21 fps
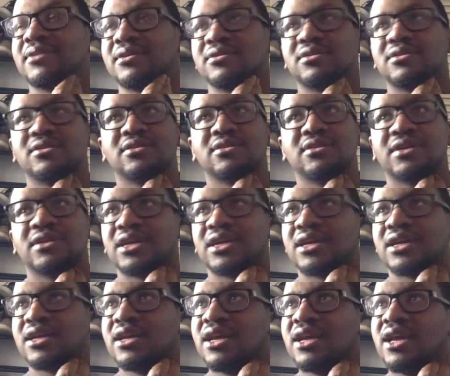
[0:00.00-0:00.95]
I was on the
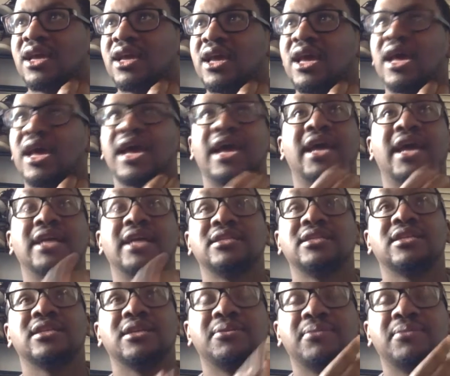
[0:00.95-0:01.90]
grind. I had
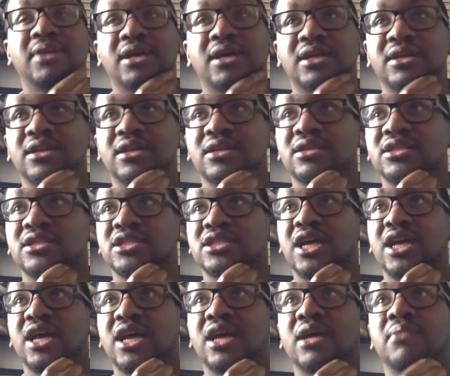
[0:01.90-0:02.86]
took another
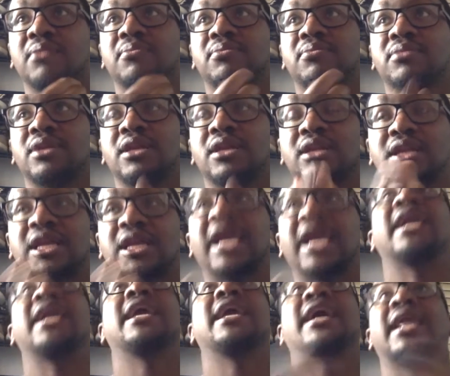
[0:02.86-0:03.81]
job
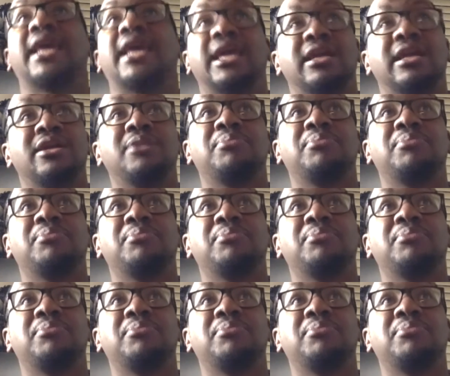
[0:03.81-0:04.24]
and got out of the